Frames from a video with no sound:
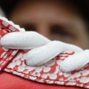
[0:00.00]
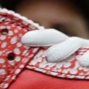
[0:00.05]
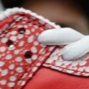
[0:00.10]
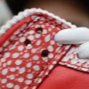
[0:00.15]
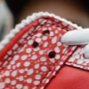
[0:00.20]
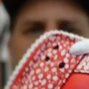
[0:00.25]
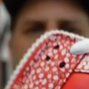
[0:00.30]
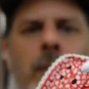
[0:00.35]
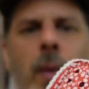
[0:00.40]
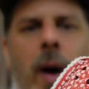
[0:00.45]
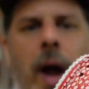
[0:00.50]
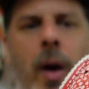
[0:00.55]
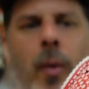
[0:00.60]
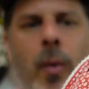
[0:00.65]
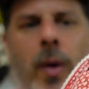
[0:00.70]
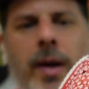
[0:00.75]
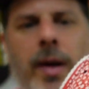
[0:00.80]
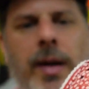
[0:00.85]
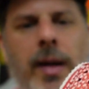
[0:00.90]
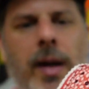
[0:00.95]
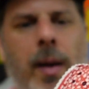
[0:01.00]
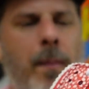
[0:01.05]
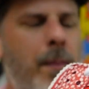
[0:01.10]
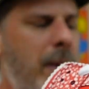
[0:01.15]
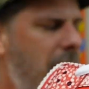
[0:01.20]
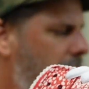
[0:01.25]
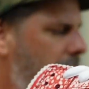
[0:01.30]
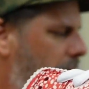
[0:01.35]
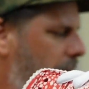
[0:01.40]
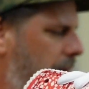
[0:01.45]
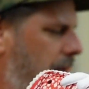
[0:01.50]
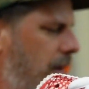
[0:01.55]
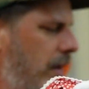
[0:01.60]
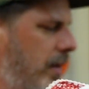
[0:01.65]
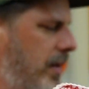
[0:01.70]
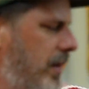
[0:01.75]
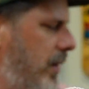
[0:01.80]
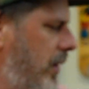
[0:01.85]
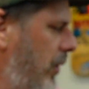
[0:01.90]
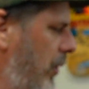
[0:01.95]
The reason why I wanted to compare
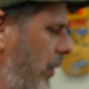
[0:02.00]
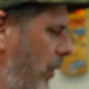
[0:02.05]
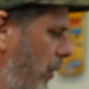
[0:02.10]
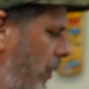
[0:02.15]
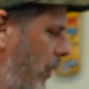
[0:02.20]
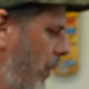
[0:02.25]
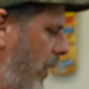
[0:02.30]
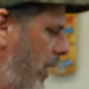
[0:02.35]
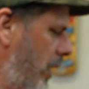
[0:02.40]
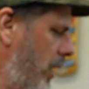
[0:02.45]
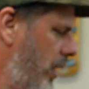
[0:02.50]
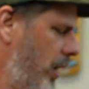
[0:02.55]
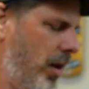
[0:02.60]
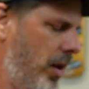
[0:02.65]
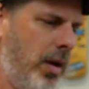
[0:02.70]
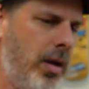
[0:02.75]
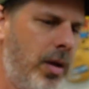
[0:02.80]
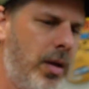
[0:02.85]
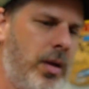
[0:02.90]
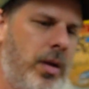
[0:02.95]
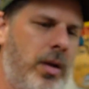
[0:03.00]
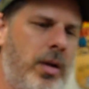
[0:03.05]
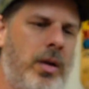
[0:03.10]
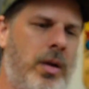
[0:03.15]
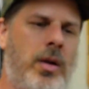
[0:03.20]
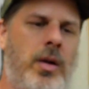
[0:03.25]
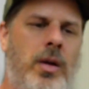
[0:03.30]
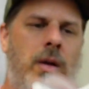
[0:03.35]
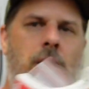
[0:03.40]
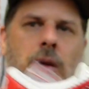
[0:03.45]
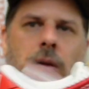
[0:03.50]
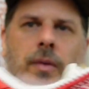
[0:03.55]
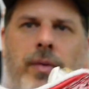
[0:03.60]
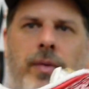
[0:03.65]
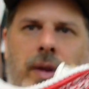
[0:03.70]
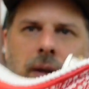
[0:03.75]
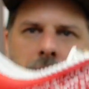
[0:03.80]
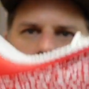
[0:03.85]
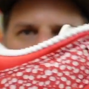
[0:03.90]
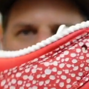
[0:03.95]
this to
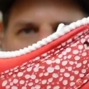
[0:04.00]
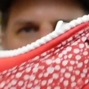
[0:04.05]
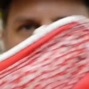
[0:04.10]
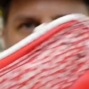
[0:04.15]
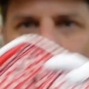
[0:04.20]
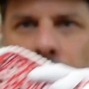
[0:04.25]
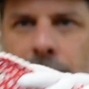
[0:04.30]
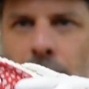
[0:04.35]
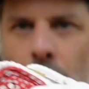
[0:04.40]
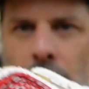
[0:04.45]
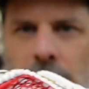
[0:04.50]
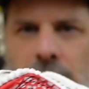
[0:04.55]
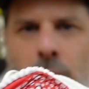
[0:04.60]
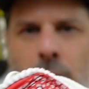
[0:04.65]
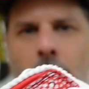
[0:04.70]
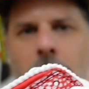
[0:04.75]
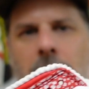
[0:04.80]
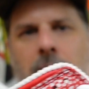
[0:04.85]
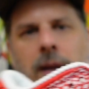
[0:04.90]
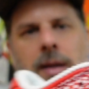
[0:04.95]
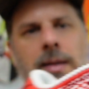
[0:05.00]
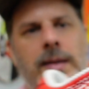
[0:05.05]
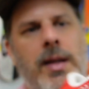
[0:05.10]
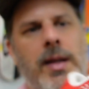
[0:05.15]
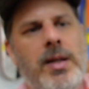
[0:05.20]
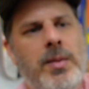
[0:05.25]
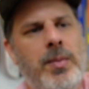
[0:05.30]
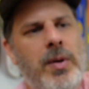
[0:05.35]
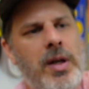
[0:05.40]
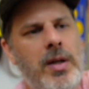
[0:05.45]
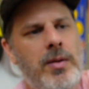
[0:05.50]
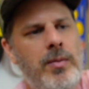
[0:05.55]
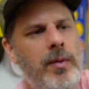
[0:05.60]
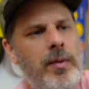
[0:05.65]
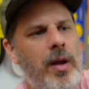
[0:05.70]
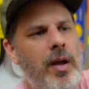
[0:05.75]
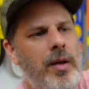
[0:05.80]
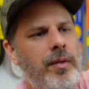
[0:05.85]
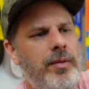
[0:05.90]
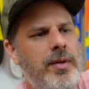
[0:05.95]
the um, 420s is because we,
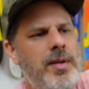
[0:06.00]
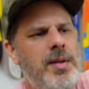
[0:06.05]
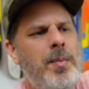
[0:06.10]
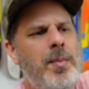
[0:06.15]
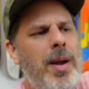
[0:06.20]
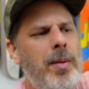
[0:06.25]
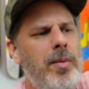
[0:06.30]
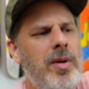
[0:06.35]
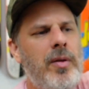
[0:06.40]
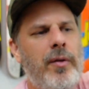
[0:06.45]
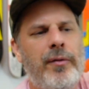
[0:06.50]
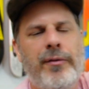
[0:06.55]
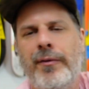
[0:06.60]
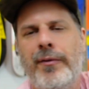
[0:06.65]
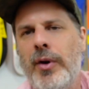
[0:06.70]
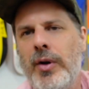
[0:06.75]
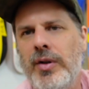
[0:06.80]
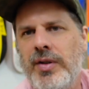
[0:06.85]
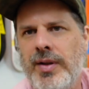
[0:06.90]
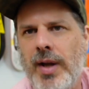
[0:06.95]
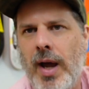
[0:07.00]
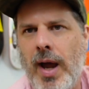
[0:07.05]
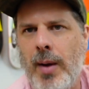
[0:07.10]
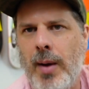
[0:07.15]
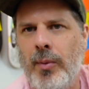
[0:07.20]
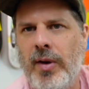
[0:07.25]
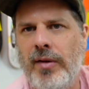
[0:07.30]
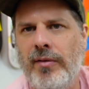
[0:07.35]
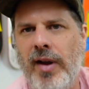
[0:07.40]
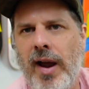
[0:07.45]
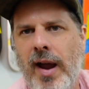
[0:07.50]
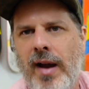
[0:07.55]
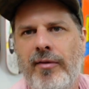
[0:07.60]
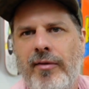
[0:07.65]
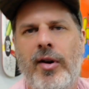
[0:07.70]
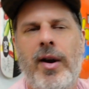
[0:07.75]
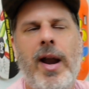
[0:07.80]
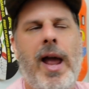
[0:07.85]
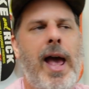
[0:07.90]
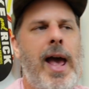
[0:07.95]
this might be the first time we've
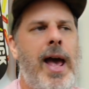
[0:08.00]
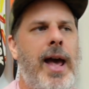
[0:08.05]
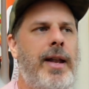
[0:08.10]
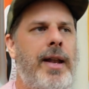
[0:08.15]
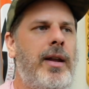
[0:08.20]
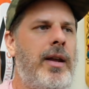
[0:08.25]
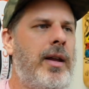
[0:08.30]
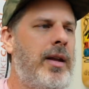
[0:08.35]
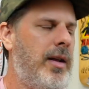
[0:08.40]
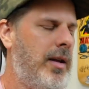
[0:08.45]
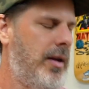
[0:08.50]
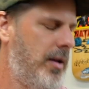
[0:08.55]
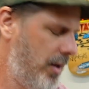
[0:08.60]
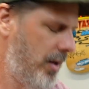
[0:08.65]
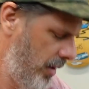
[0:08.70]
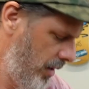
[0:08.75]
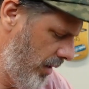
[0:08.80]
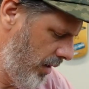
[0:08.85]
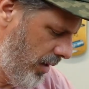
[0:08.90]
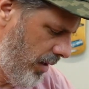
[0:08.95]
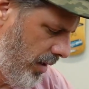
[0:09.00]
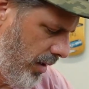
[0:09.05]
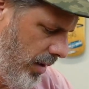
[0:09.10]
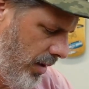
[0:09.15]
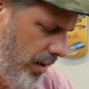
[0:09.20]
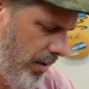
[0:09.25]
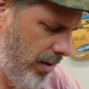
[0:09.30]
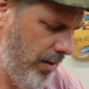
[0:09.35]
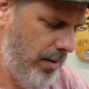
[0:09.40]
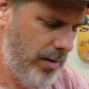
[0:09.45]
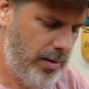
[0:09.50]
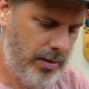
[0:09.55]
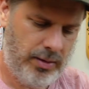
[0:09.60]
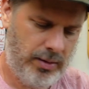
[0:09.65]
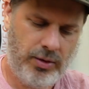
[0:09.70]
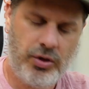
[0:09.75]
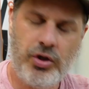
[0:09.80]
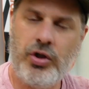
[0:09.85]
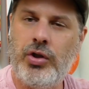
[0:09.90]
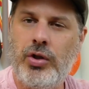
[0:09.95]
ever had
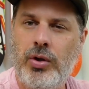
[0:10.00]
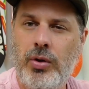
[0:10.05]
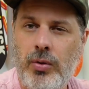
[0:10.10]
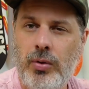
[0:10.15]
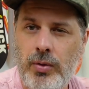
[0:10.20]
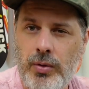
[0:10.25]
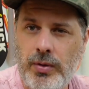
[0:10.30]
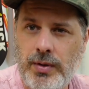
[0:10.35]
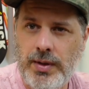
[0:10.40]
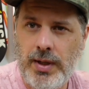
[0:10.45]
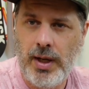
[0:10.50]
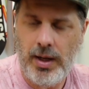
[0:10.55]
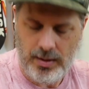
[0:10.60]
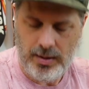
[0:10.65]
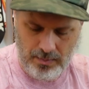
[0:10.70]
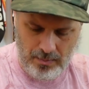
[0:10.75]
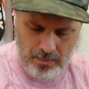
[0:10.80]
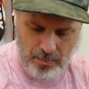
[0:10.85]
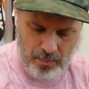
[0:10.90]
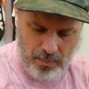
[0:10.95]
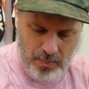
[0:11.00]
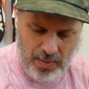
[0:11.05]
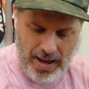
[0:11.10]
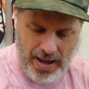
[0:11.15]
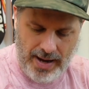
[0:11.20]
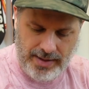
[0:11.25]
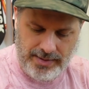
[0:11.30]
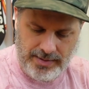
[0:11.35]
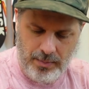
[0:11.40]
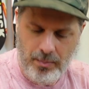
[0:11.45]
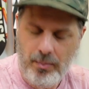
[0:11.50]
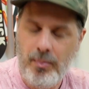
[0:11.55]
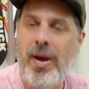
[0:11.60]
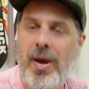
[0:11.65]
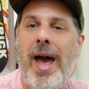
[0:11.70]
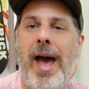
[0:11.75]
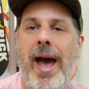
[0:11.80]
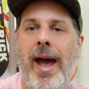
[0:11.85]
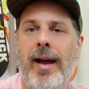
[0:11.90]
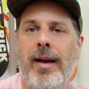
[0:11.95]
shoes back to
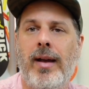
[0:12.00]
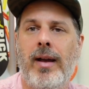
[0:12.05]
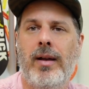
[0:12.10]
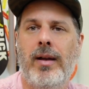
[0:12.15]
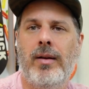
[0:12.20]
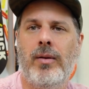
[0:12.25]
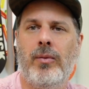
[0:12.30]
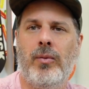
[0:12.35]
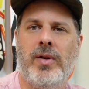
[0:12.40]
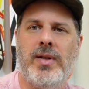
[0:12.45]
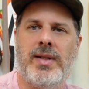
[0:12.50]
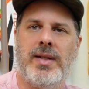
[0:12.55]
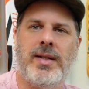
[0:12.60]
back with